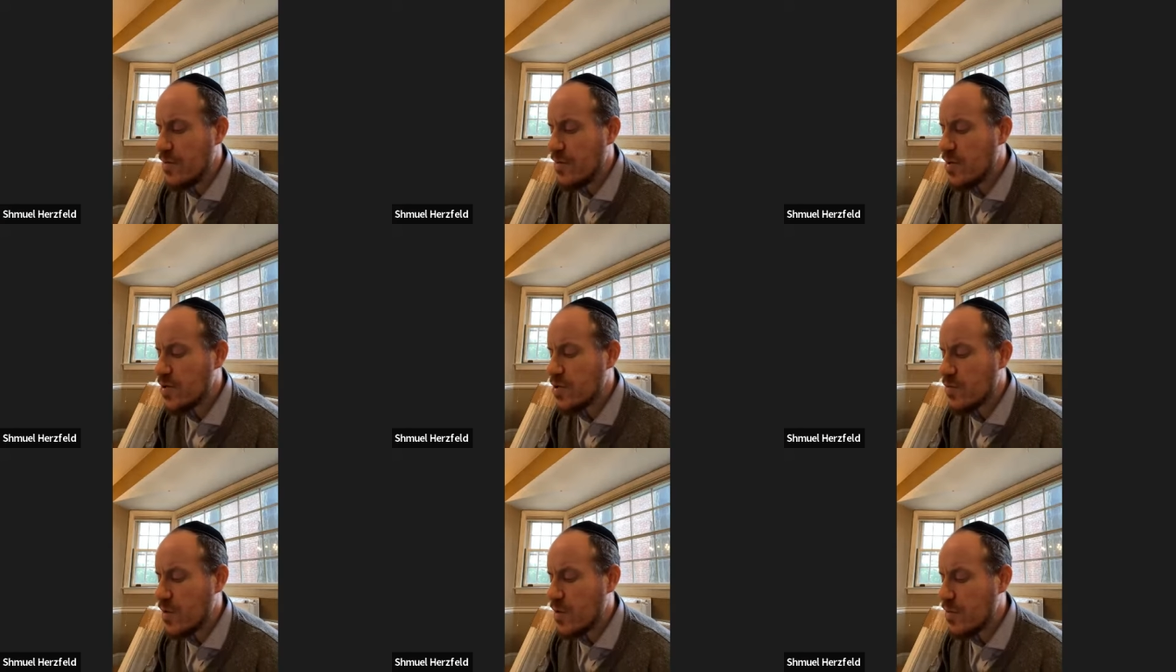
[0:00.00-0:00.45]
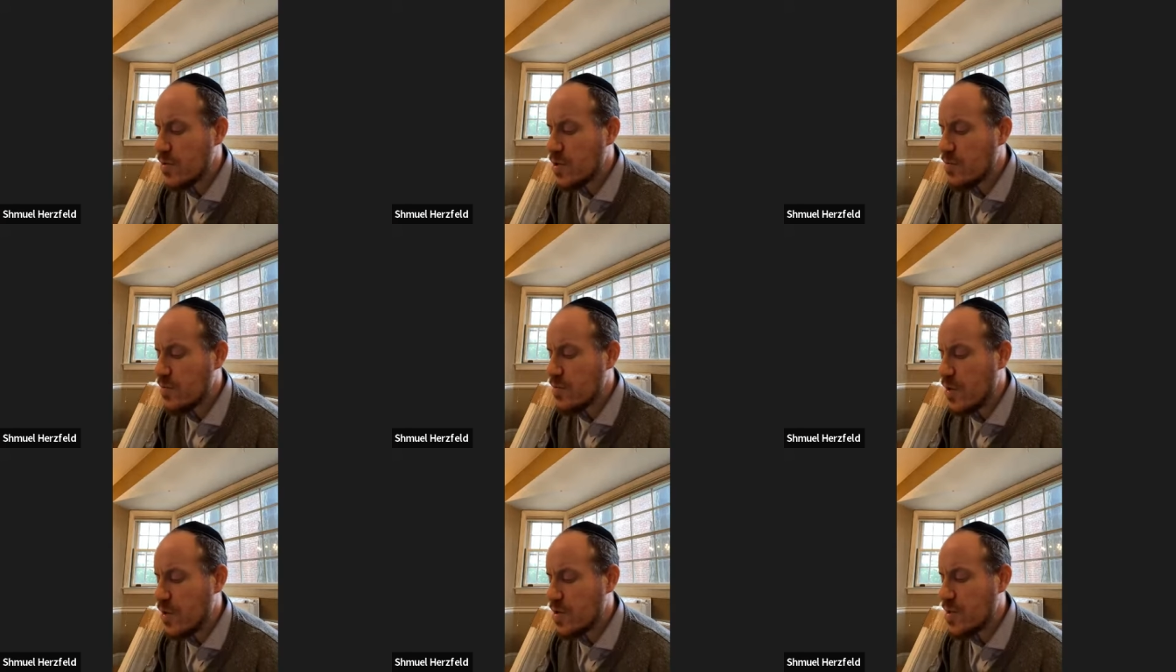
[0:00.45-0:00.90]
Rabbi, Rabbi
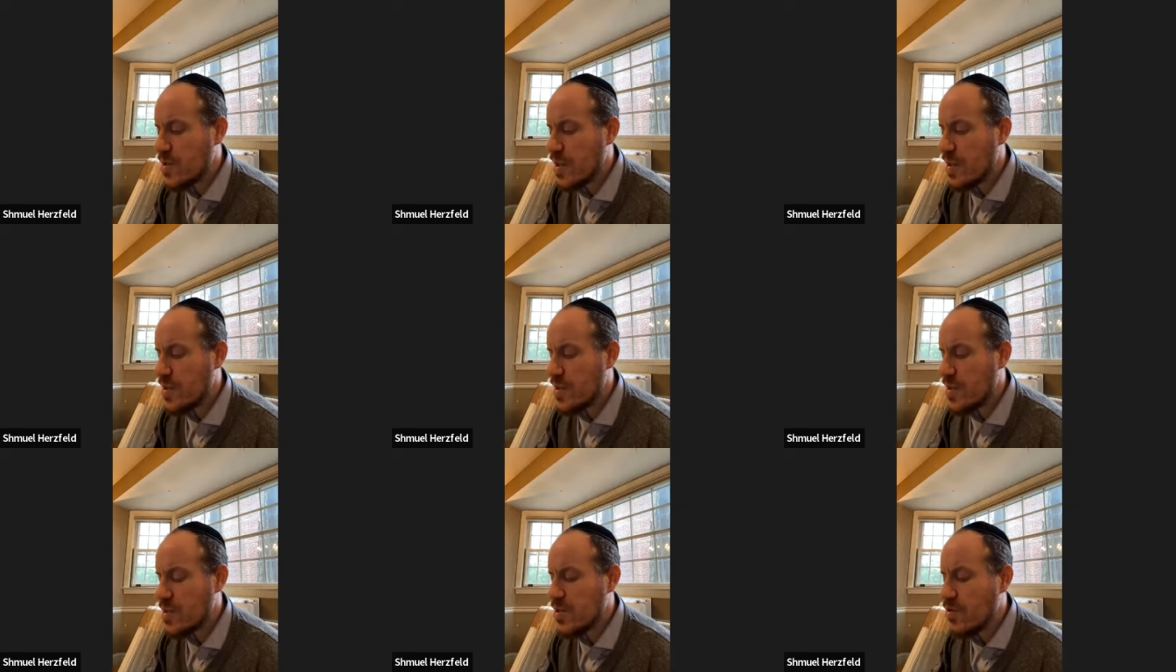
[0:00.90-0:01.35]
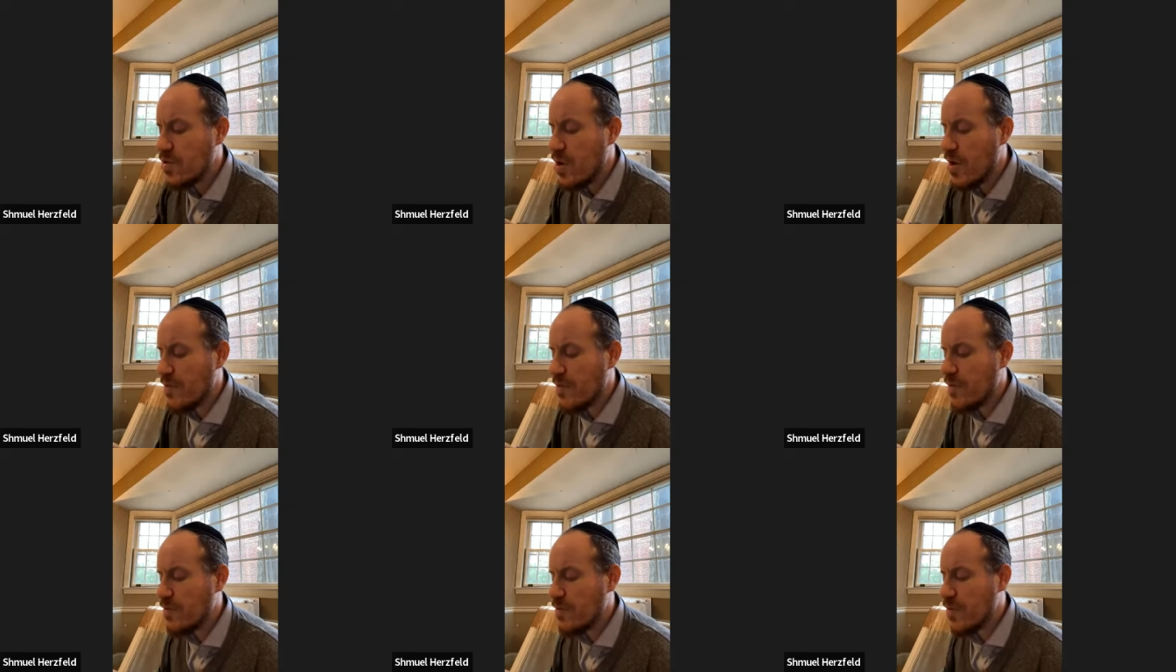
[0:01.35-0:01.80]
Shmuel says it's a
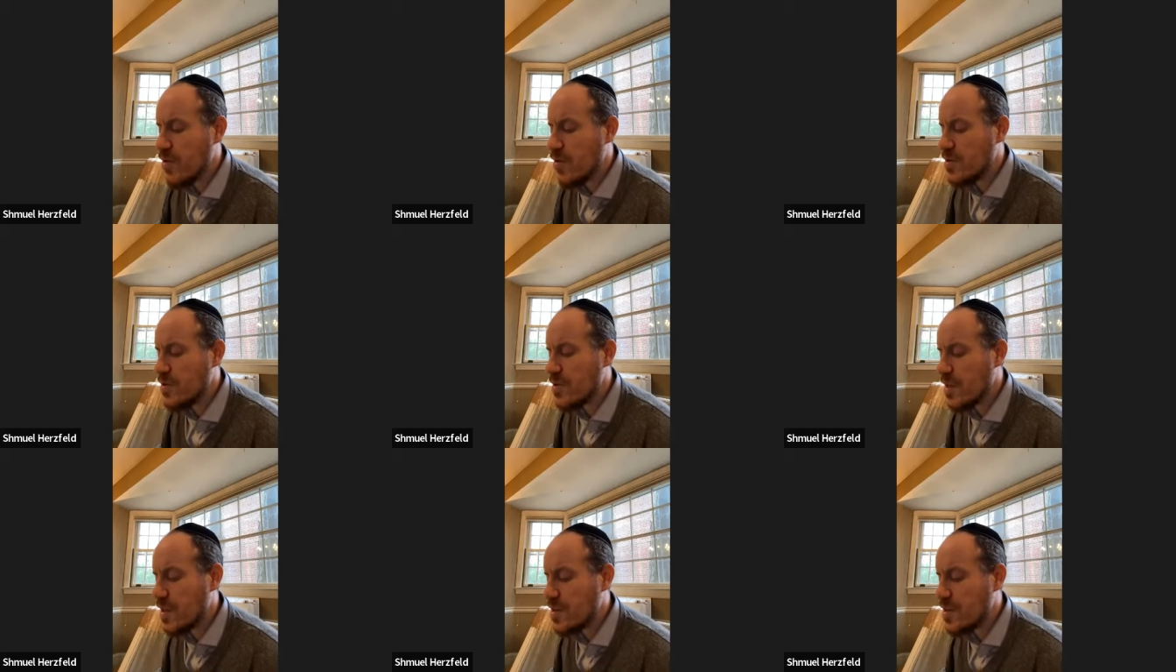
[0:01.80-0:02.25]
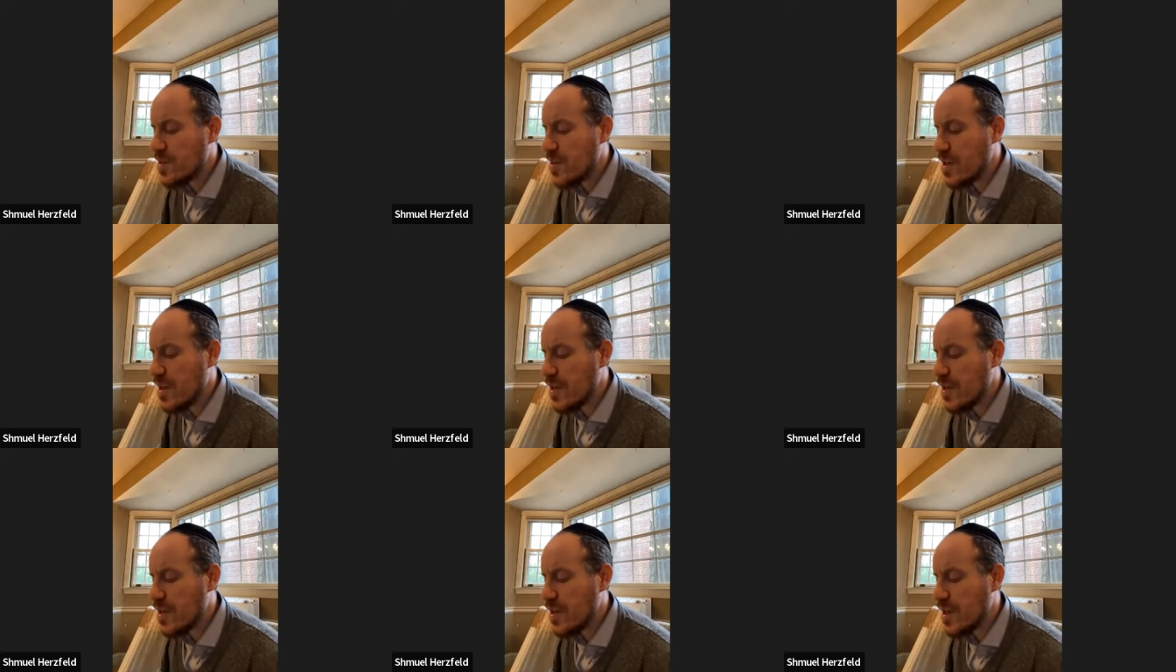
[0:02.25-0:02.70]
law from Moses at
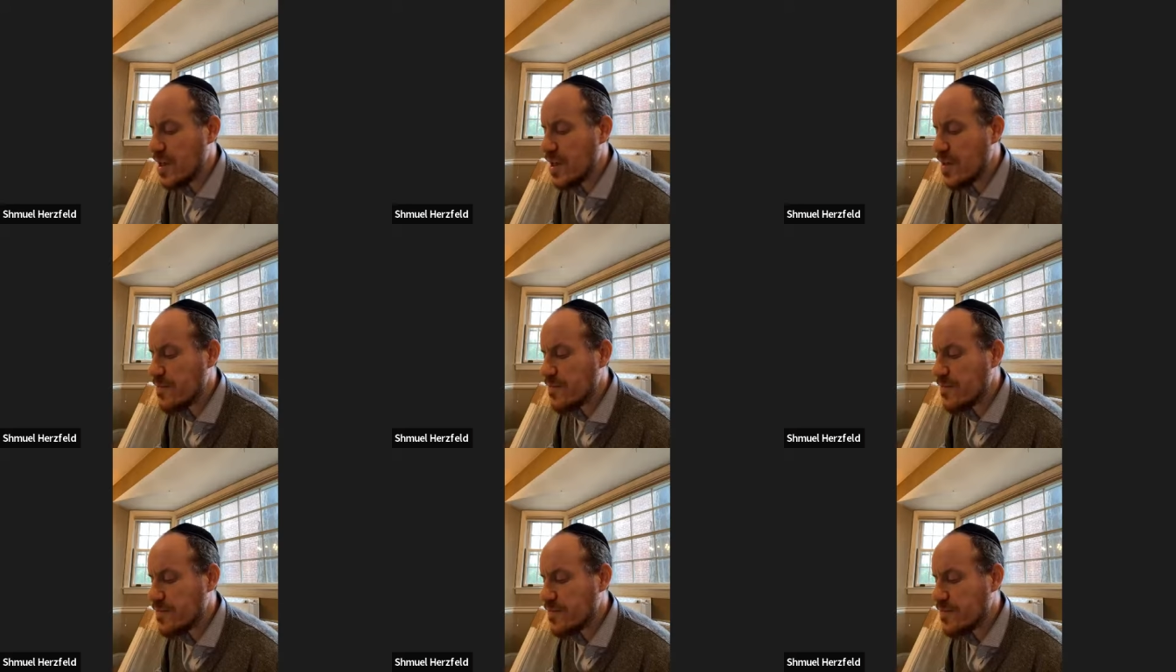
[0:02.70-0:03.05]
Sinai.